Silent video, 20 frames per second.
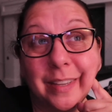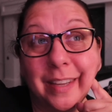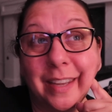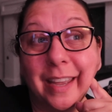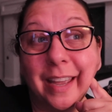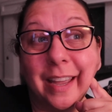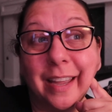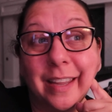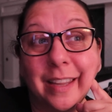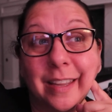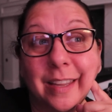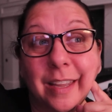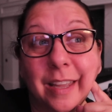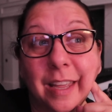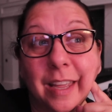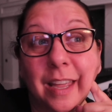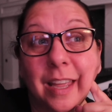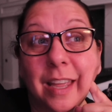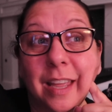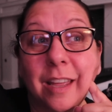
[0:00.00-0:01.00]
Yeah,
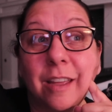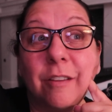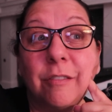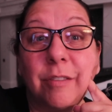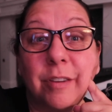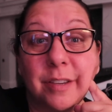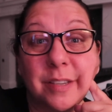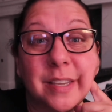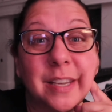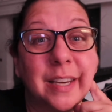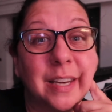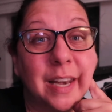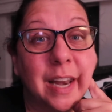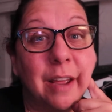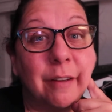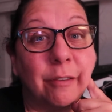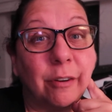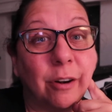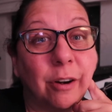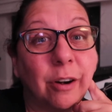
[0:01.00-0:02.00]
feels like
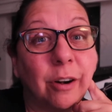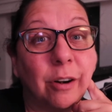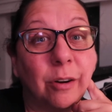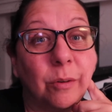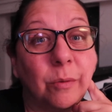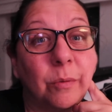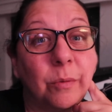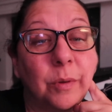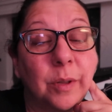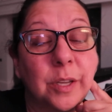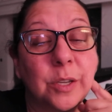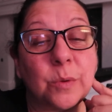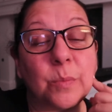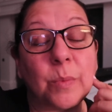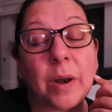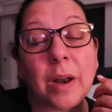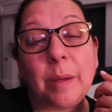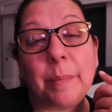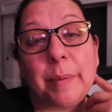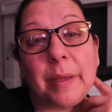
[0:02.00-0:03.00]
never is
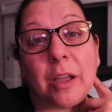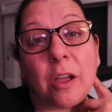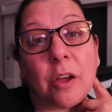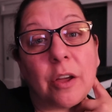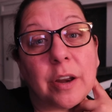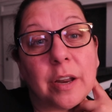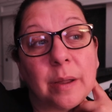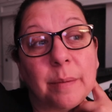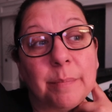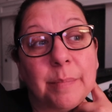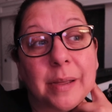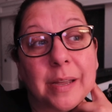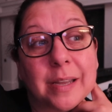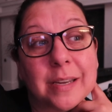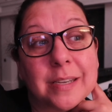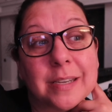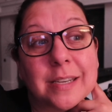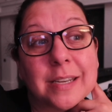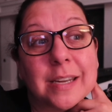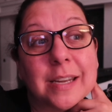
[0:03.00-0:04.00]
when I'll be caught up,
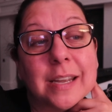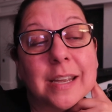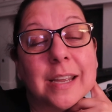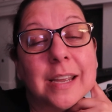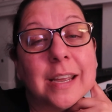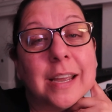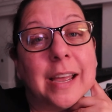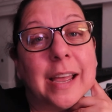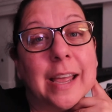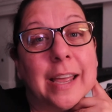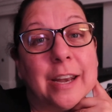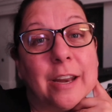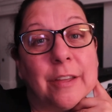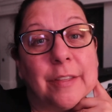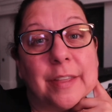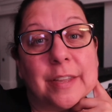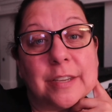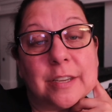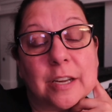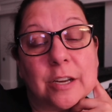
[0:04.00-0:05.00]
but I know
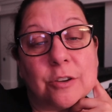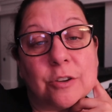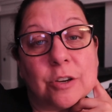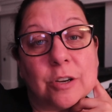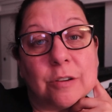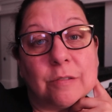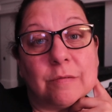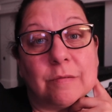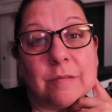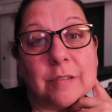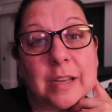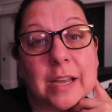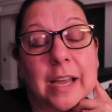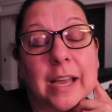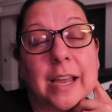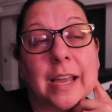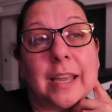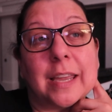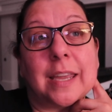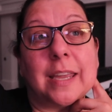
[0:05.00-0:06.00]
that's not true.
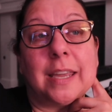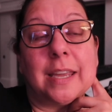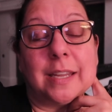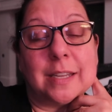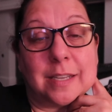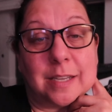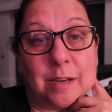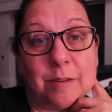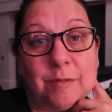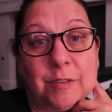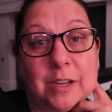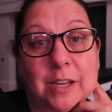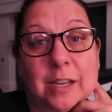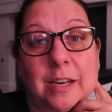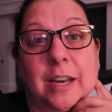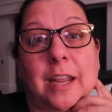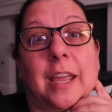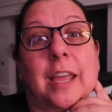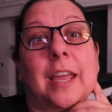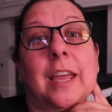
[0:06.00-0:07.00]
I can get stuff
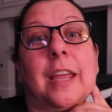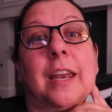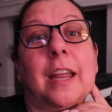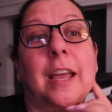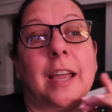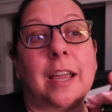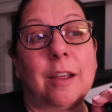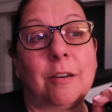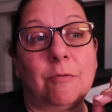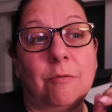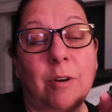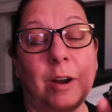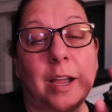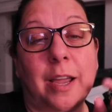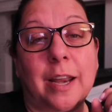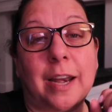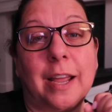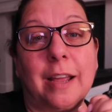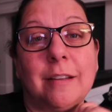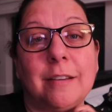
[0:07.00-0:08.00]
done and I can
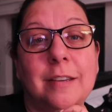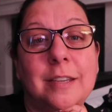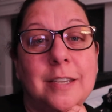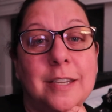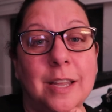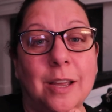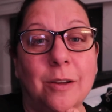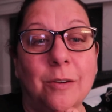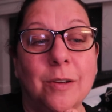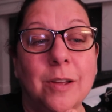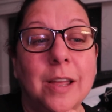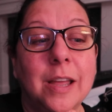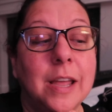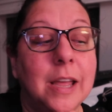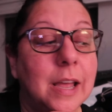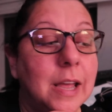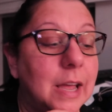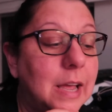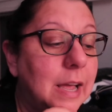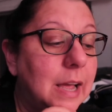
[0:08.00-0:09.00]
rock it out. So
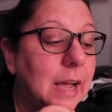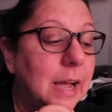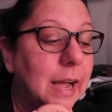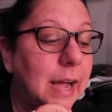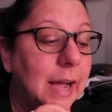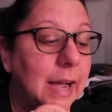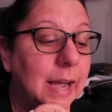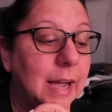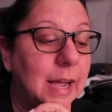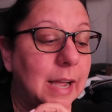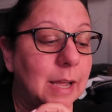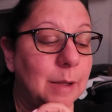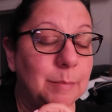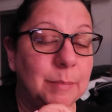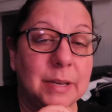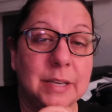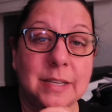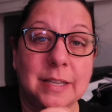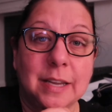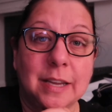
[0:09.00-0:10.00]

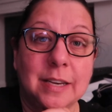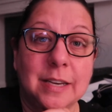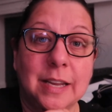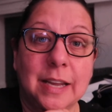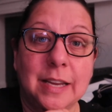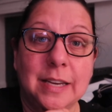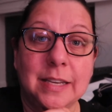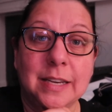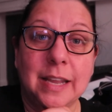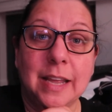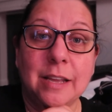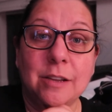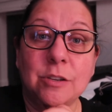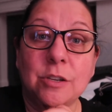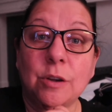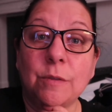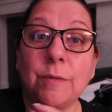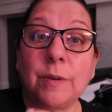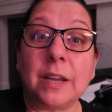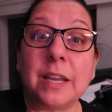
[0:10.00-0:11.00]
I'm gonna say goodnight now.
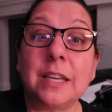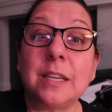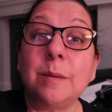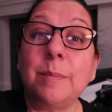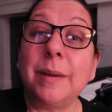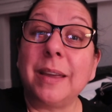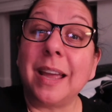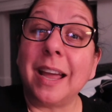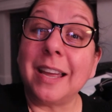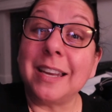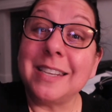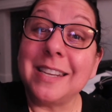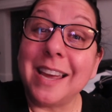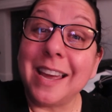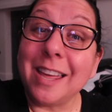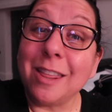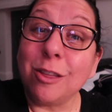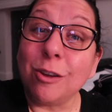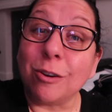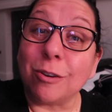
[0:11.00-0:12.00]
Don't forget to be kind to
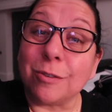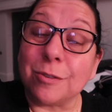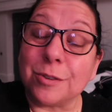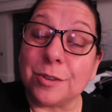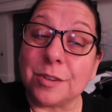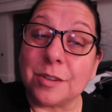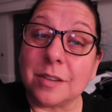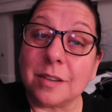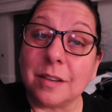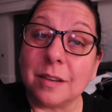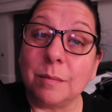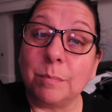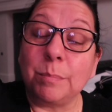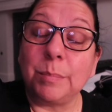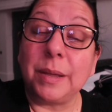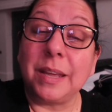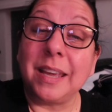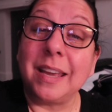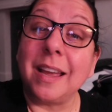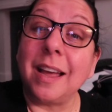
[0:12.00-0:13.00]
others.
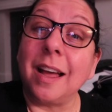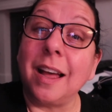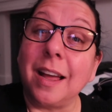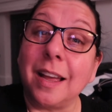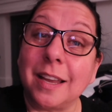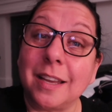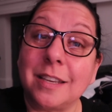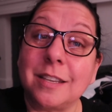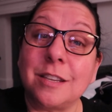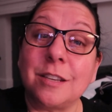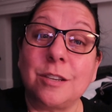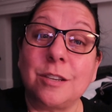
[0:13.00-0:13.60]
Be kind